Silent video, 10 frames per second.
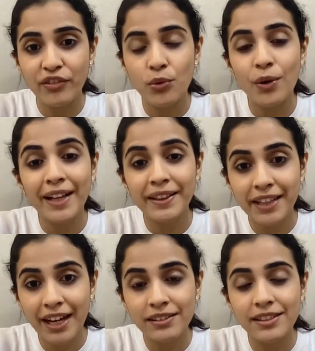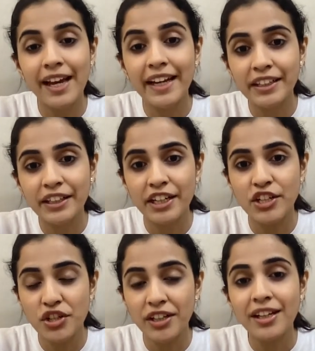flow, and thus
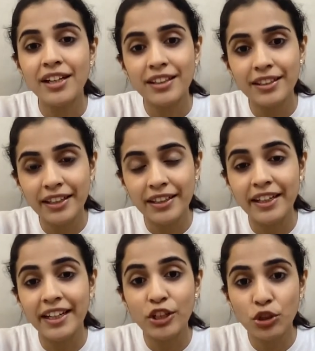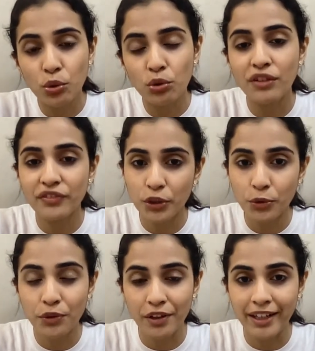encouraging the thickening and growth of the
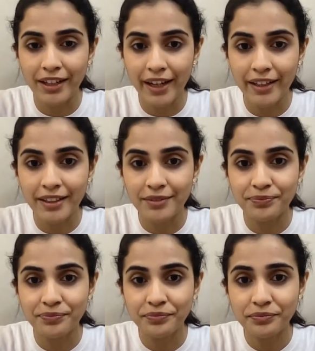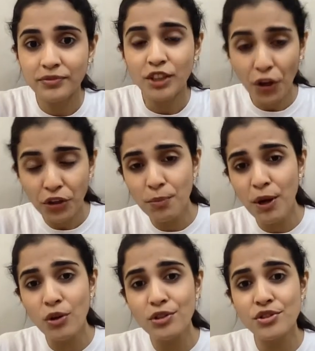uterine lining. You may
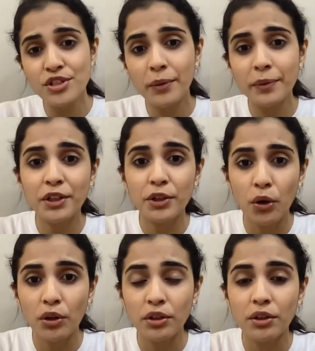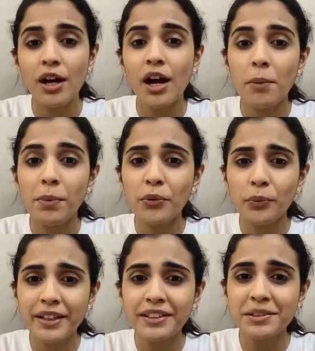also check with your doctor about
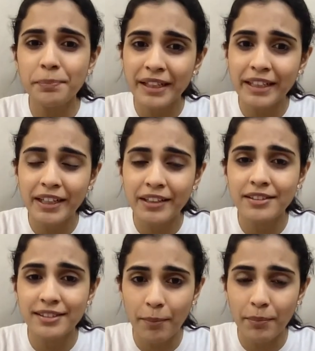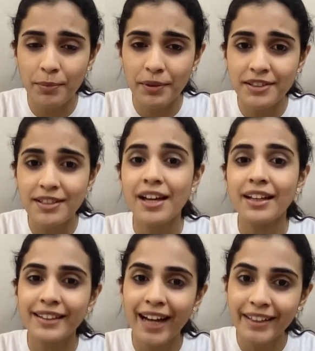various prenatal supplements
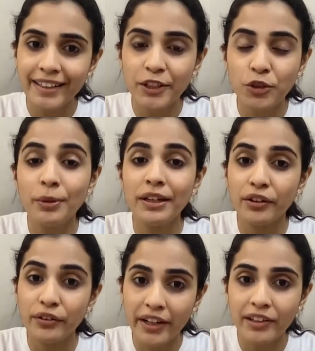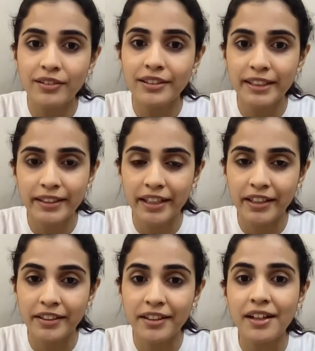that need to be regularly
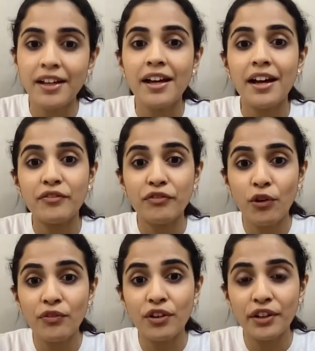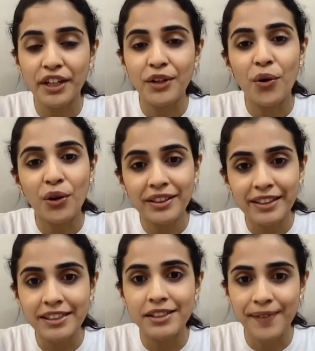taken for working on
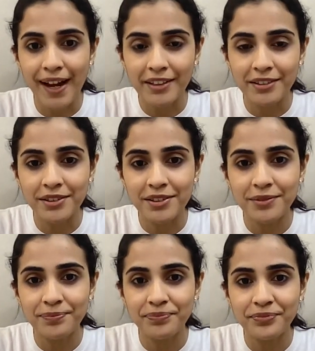these factors.